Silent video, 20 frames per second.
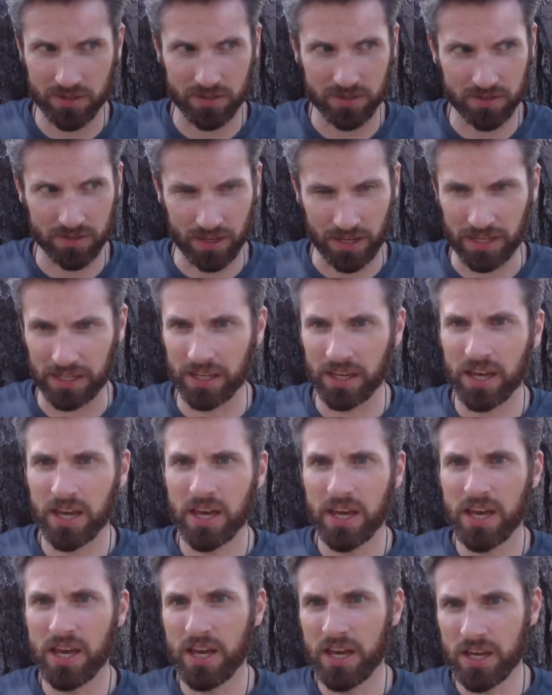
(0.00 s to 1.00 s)
It's like
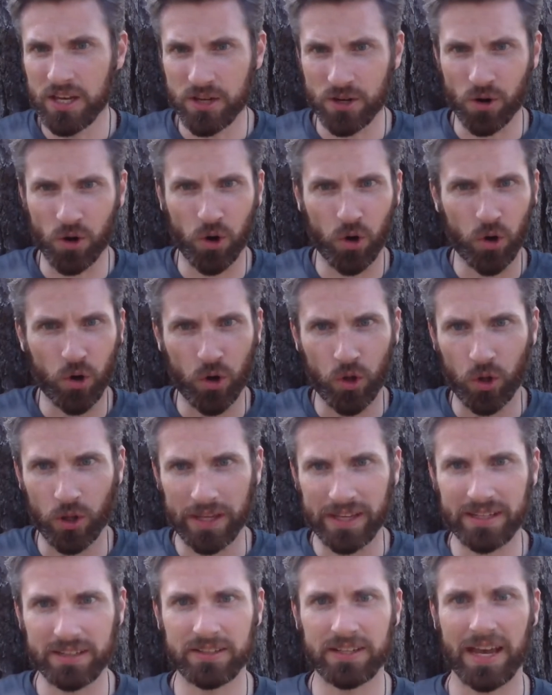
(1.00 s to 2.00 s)
your whole
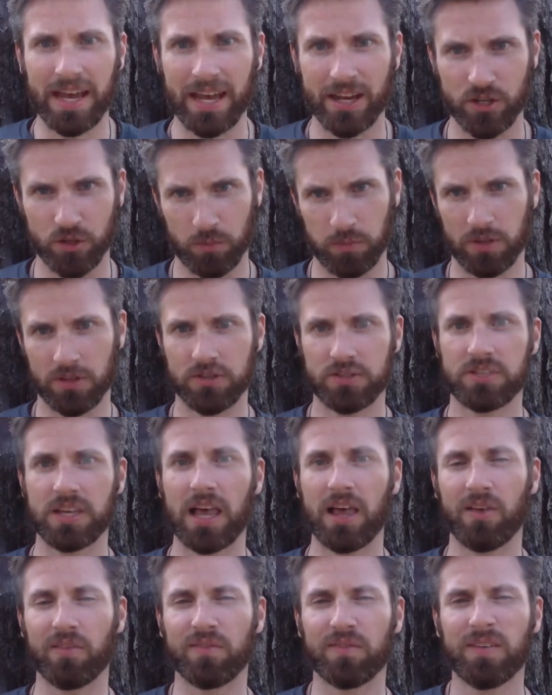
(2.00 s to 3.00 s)
intangible
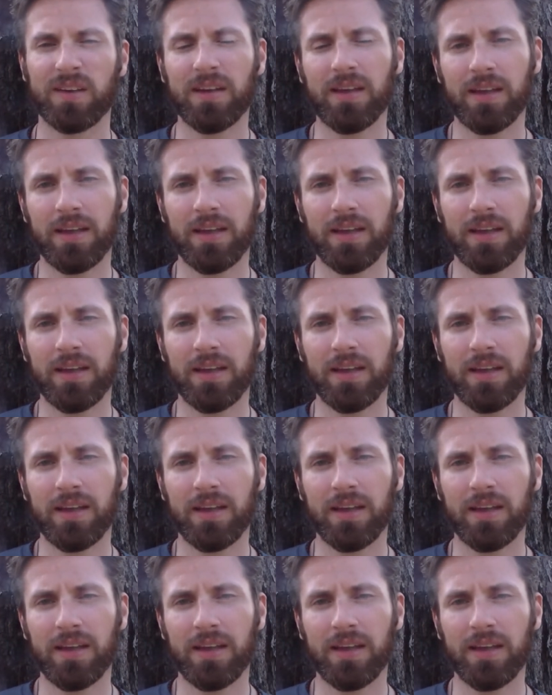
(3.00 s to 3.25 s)
self.